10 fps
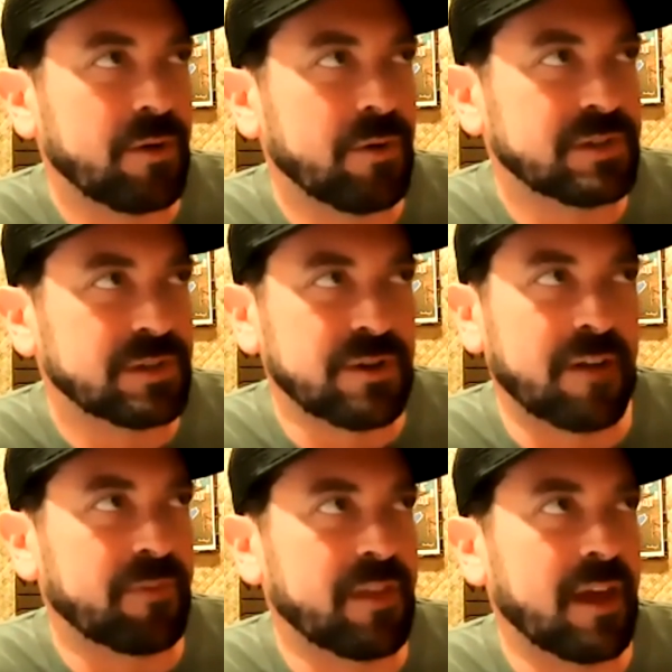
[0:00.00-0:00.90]
soon
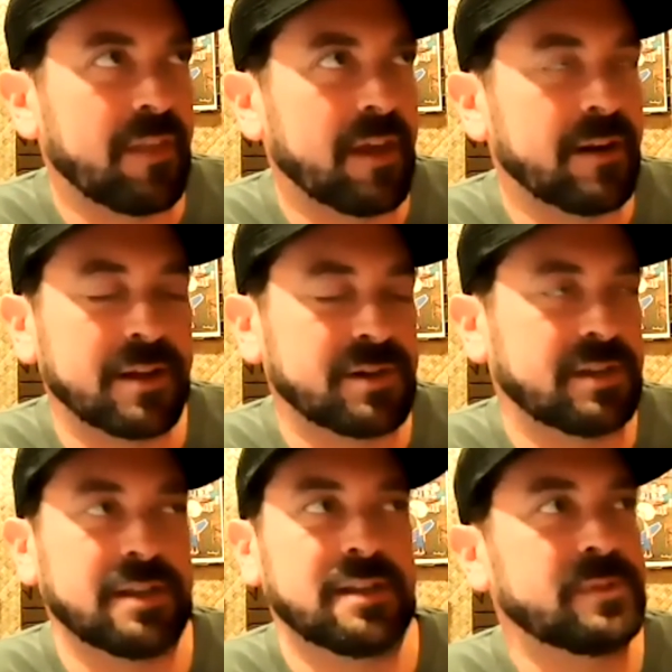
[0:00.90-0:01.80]
after that not just
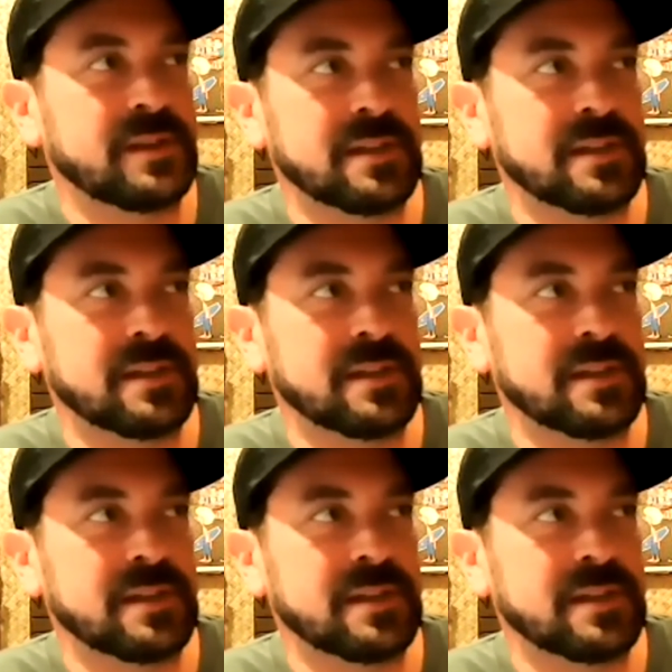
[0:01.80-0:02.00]
The Simpsons,